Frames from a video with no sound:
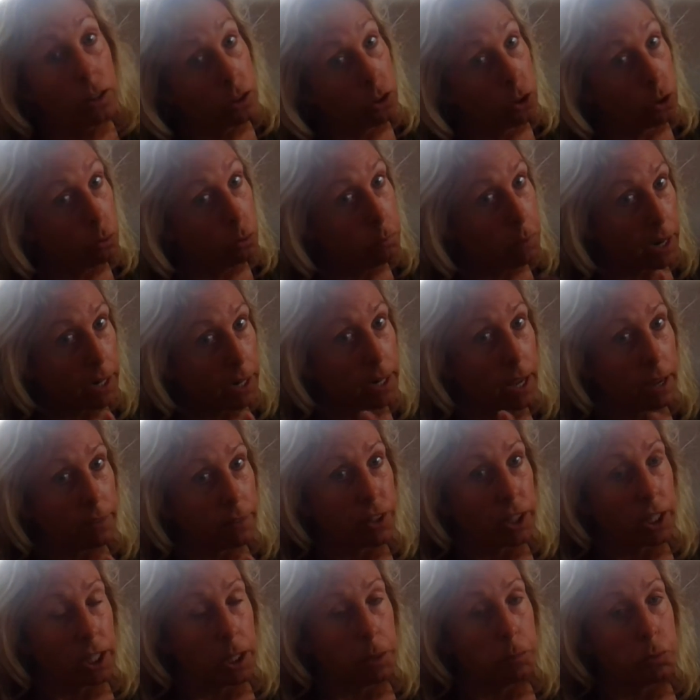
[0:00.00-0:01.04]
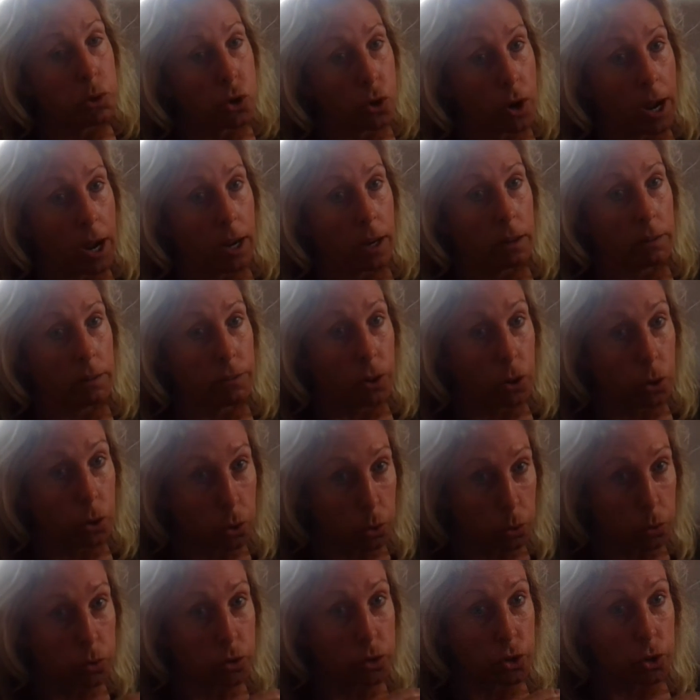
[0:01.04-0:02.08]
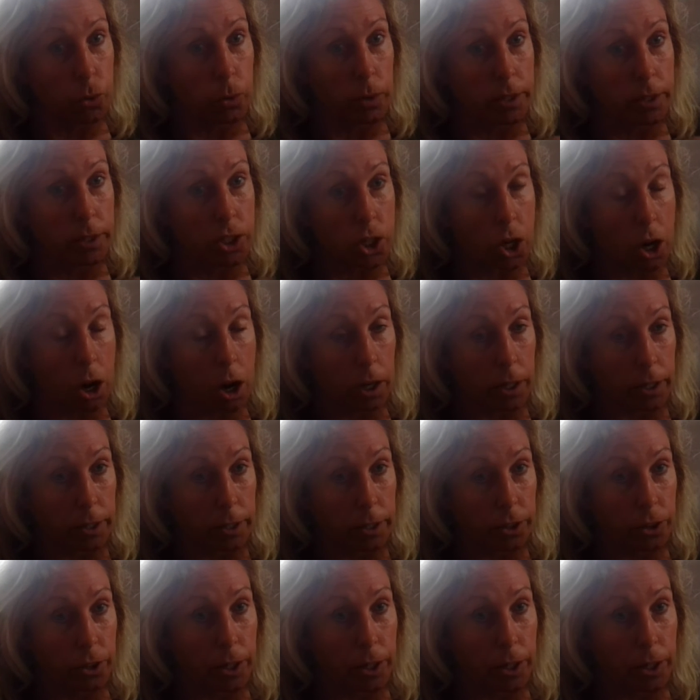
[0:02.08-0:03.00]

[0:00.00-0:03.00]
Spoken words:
You might have to keep track of who's doing the talking.